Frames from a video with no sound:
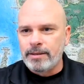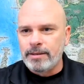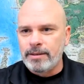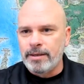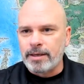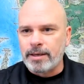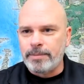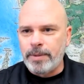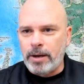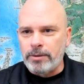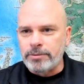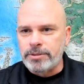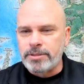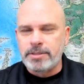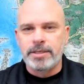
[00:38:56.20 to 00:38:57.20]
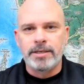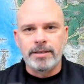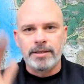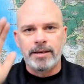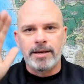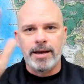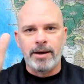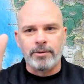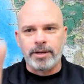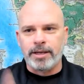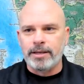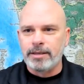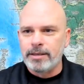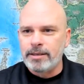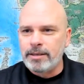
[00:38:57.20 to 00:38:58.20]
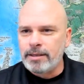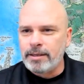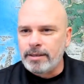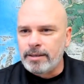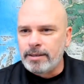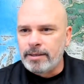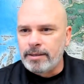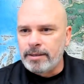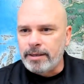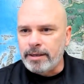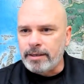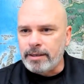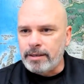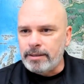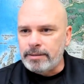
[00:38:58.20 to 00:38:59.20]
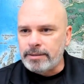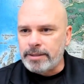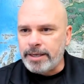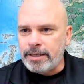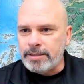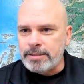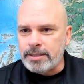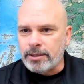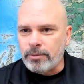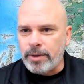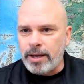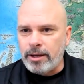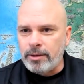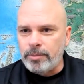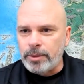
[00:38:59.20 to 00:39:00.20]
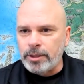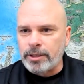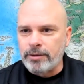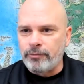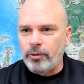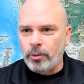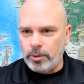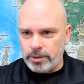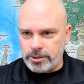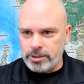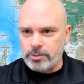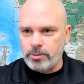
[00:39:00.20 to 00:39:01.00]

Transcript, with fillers: Nick Post, howdy. Hadion can't stick around, but looking forward to the